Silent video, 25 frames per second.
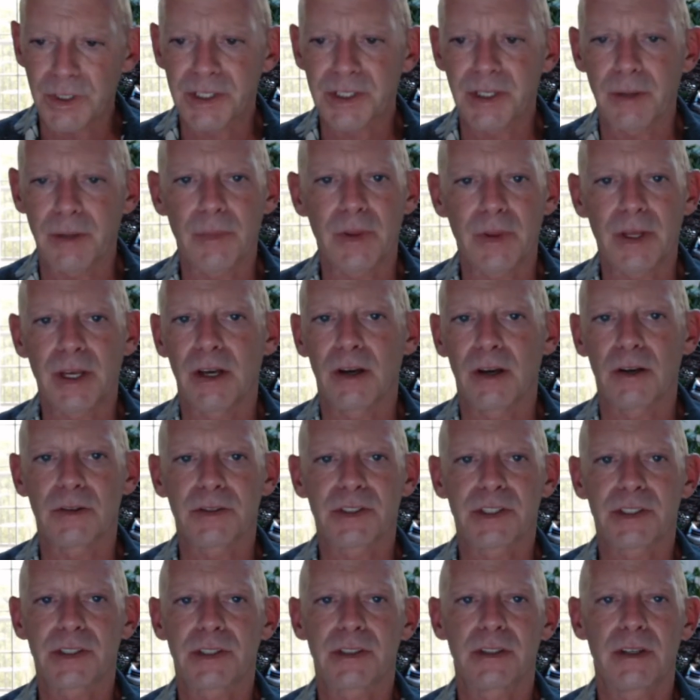something
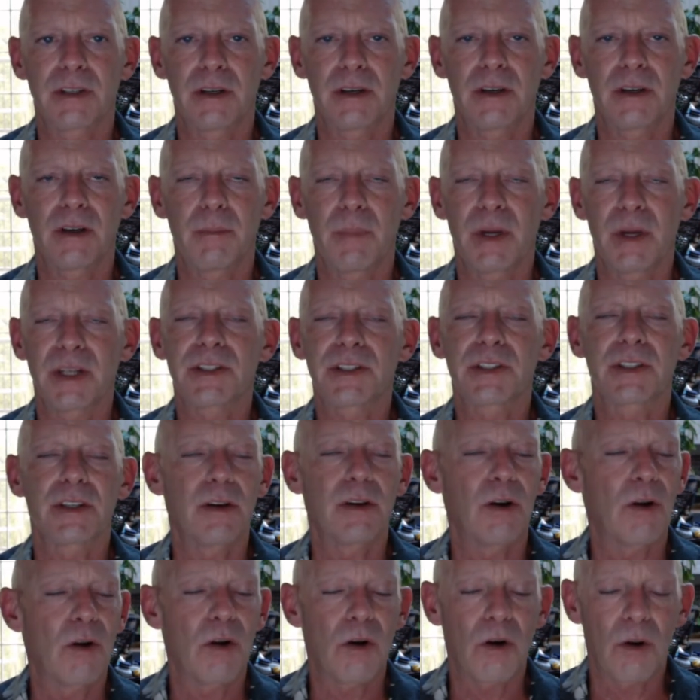else
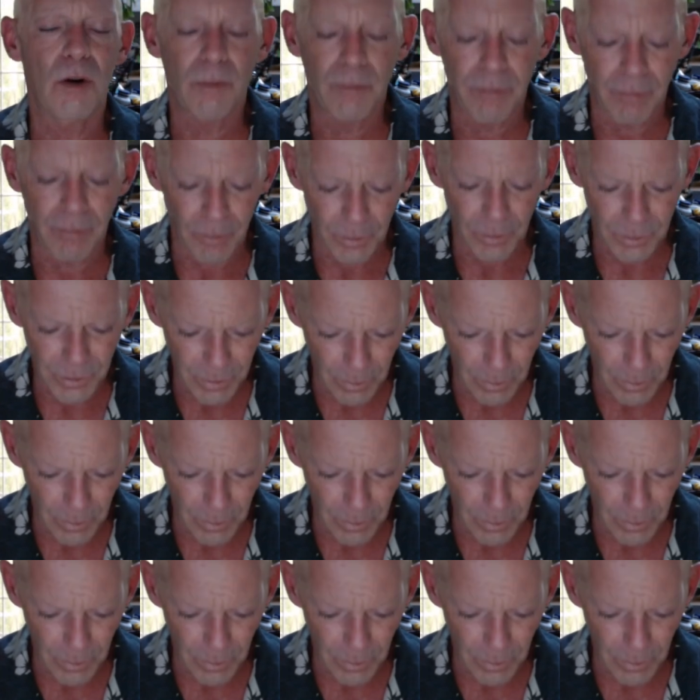immensely harmful to